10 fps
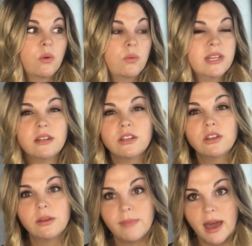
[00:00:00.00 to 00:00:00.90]
We did a
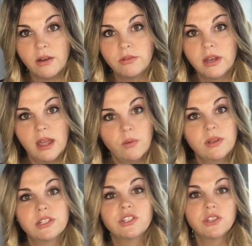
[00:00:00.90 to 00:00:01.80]
good amount.
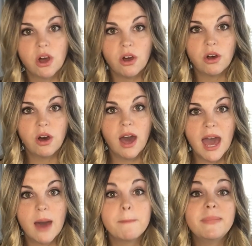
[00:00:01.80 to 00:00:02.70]
We saw
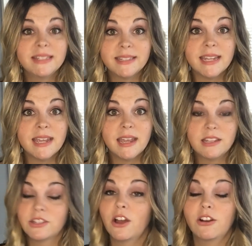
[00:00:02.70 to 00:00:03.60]
how busy
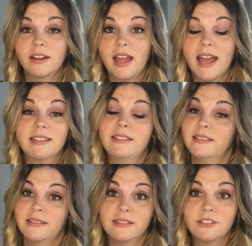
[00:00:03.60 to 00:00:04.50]
its heart had
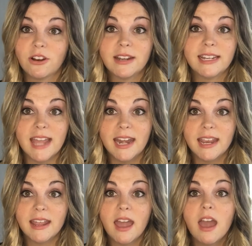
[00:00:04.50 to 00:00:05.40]
started
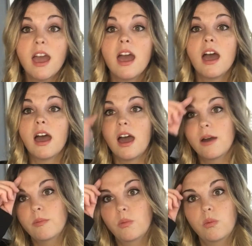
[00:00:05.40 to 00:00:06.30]
getting.
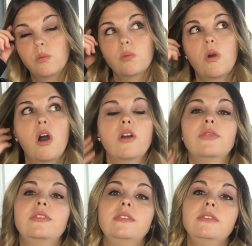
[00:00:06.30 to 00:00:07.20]

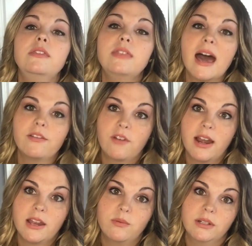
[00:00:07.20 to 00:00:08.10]
That
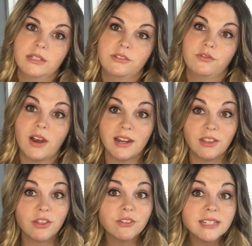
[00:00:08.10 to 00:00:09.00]
Friday was Friday
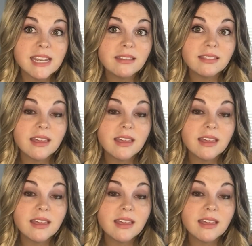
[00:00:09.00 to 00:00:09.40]
the 13th,